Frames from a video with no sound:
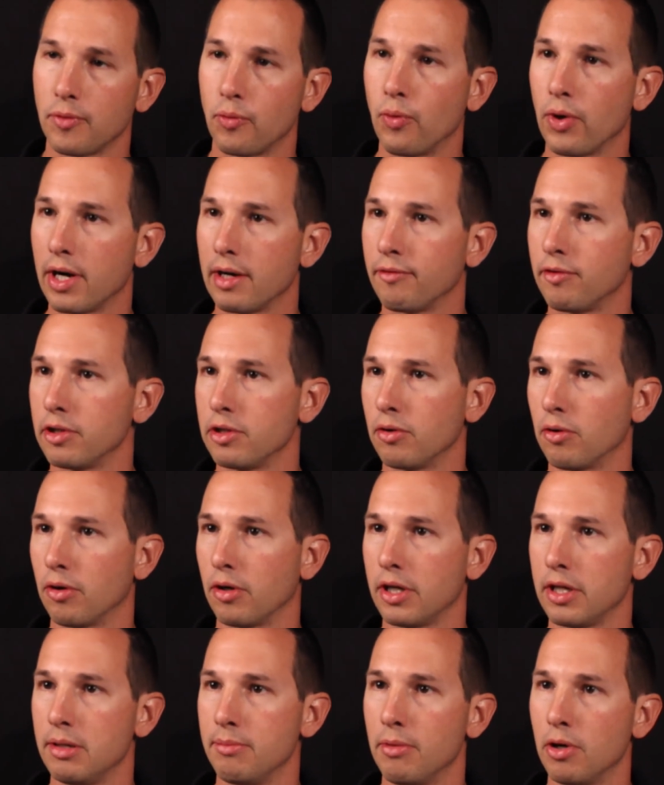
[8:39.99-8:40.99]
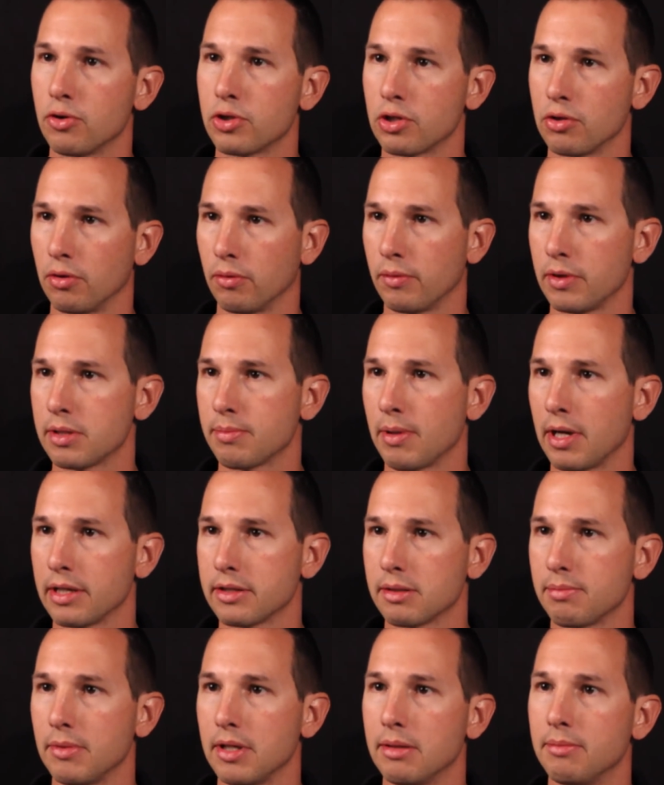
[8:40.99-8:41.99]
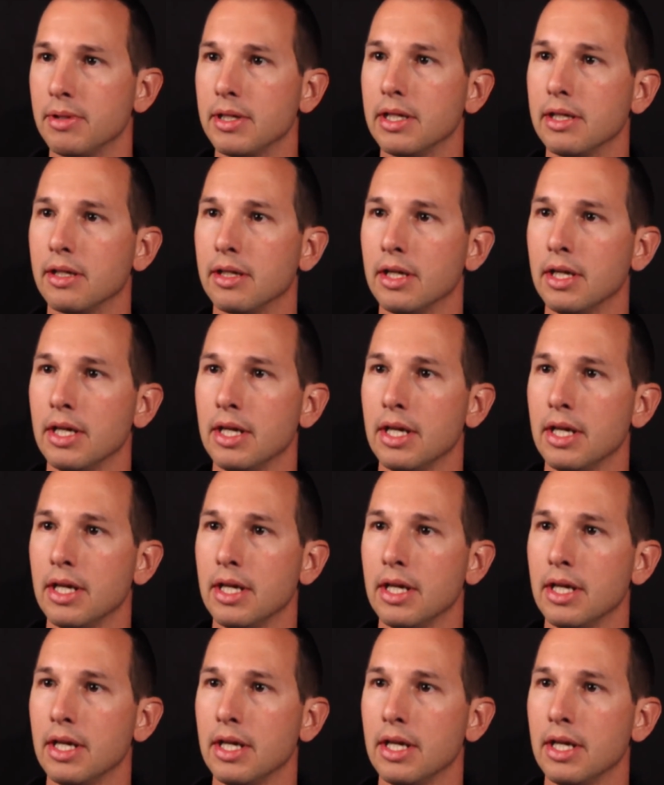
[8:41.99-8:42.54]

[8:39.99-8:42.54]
whatever your emotional response may be.